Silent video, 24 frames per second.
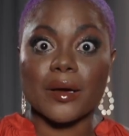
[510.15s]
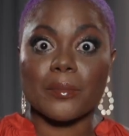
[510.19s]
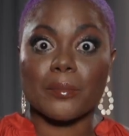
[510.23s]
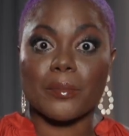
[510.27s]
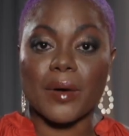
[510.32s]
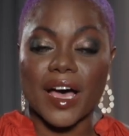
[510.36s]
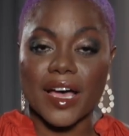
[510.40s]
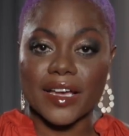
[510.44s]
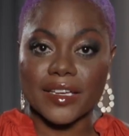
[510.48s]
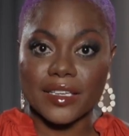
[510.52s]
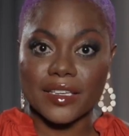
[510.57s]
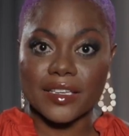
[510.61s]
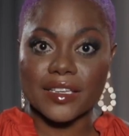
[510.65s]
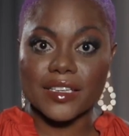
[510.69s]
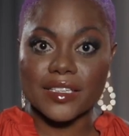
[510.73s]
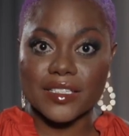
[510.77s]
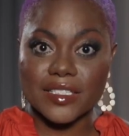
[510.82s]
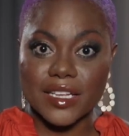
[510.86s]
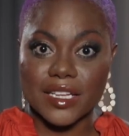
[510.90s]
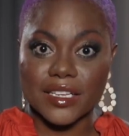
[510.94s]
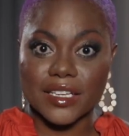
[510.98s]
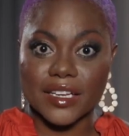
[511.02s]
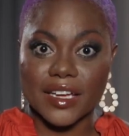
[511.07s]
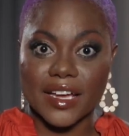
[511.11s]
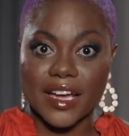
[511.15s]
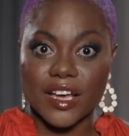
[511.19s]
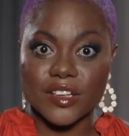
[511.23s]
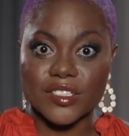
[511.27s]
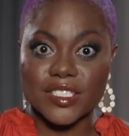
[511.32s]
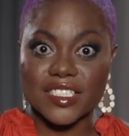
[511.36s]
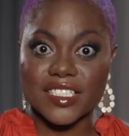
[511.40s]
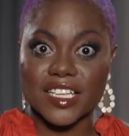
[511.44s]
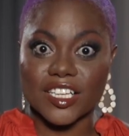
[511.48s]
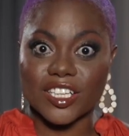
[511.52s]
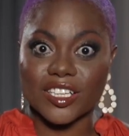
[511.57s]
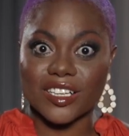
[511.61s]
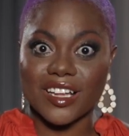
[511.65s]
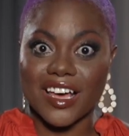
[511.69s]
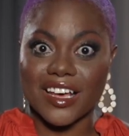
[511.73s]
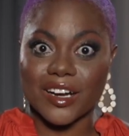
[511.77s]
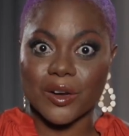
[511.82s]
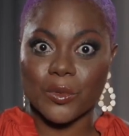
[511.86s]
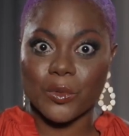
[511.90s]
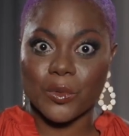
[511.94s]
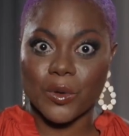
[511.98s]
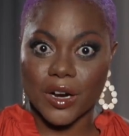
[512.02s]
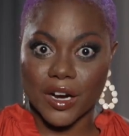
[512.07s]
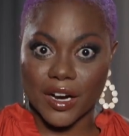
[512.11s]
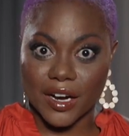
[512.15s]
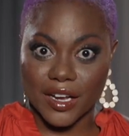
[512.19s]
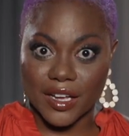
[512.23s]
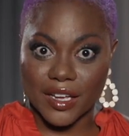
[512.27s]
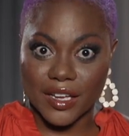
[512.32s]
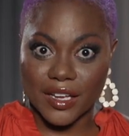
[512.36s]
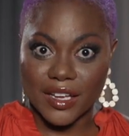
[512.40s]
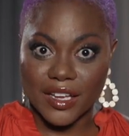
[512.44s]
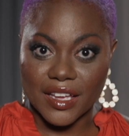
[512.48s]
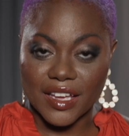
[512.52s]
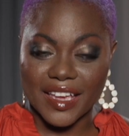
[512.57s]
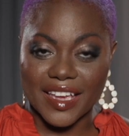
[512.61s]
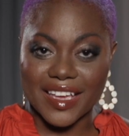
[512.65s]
Buying and selling a house is a lot of work,